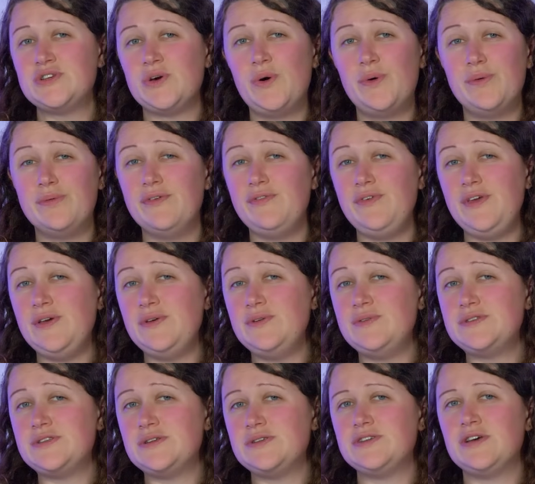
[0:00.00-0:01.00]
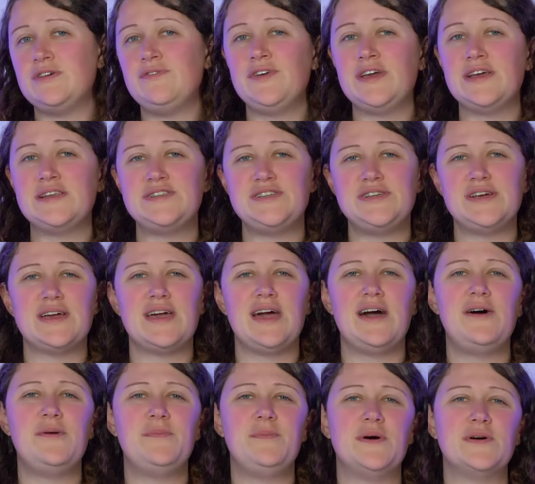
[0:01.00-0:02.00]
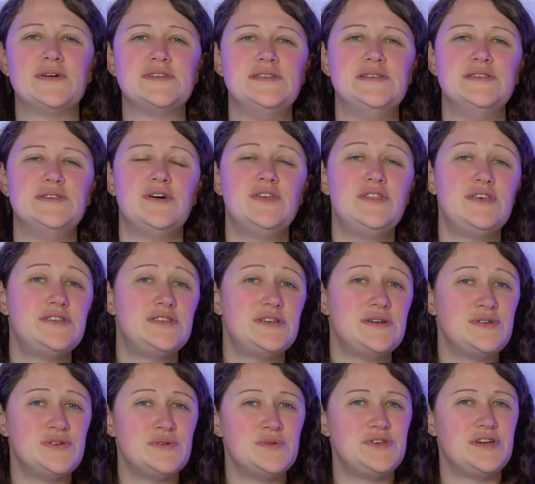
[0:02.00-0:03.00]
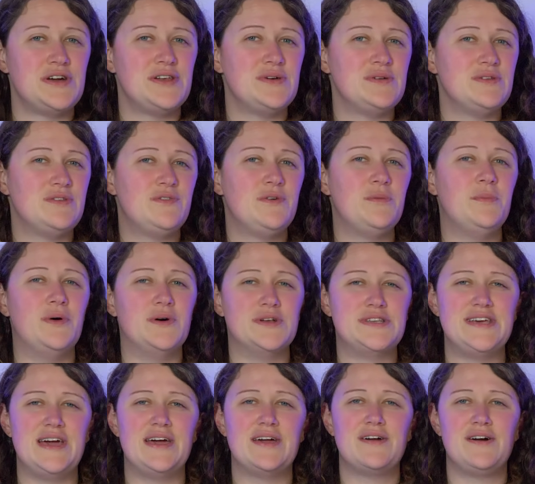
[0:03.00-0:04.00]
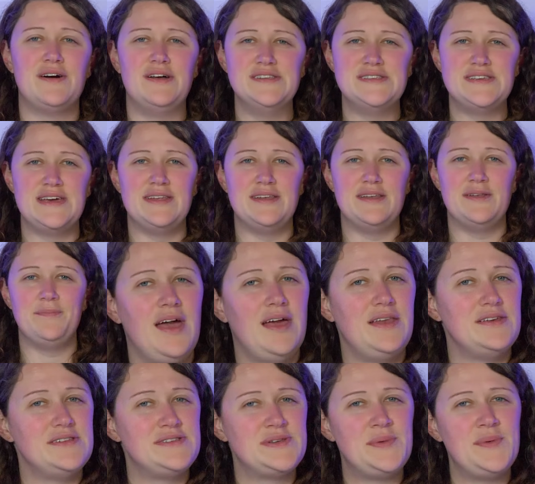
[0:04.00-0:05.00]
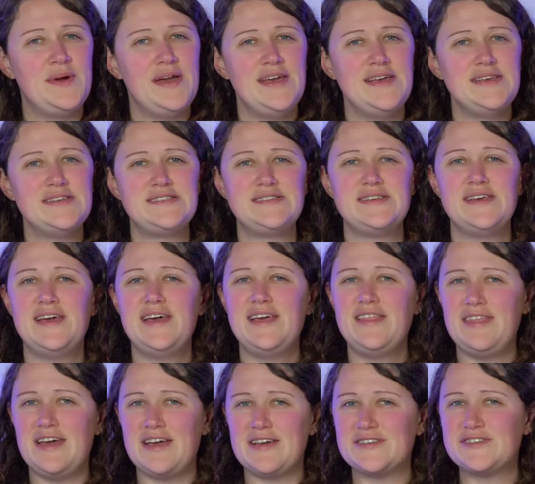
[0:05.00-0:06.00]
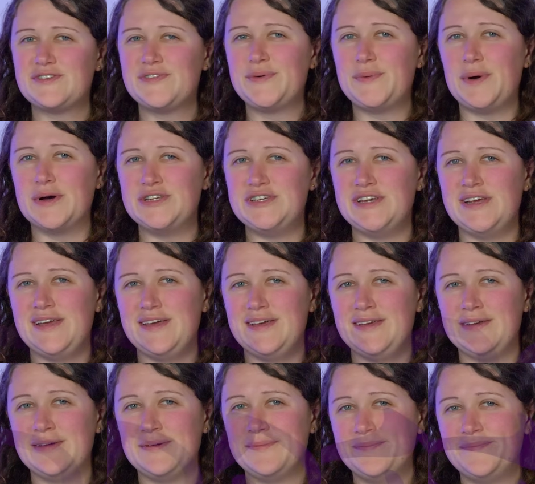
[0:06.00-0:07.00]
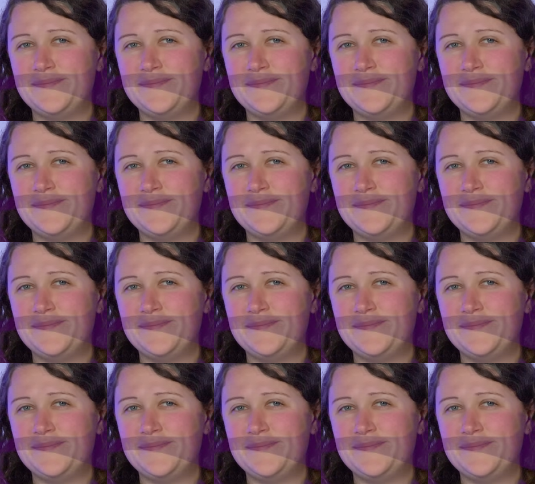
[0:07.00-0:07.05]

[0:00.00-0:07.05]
or reviews, don't forget to check out Box's other social channels for more tech content. And as always, thanks for watching.